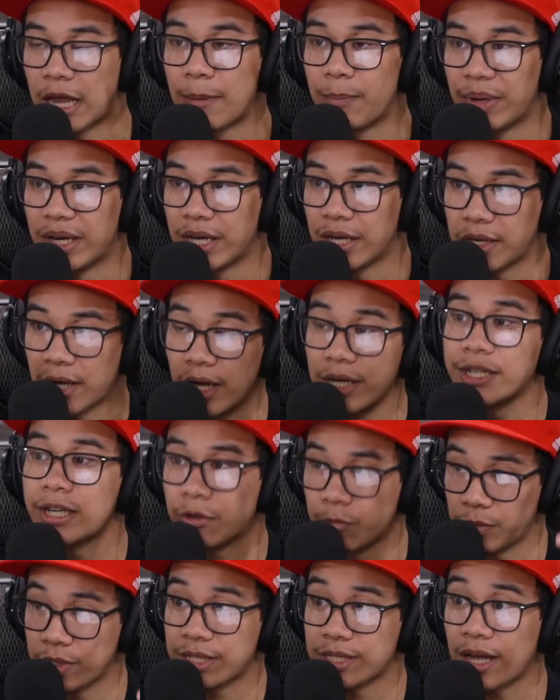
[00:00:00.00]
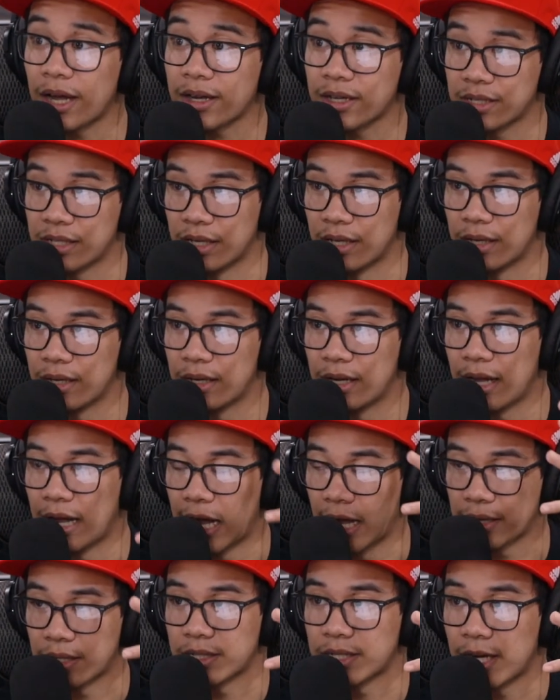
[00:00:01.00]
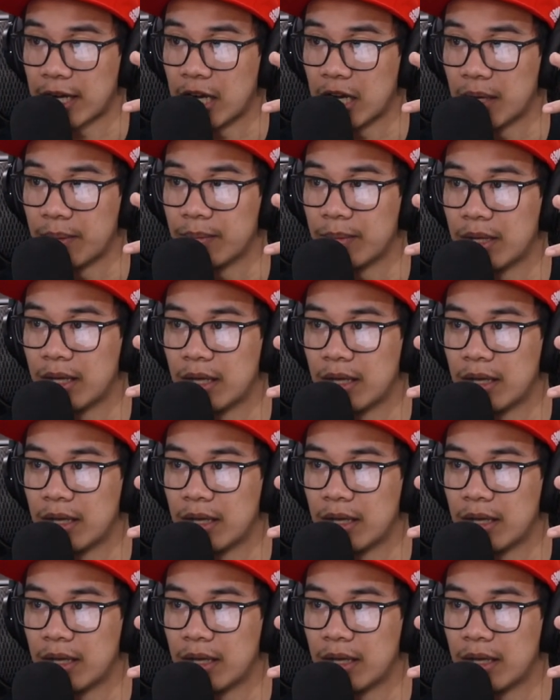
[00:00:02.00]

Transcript: been in contact with Sakuta at the time,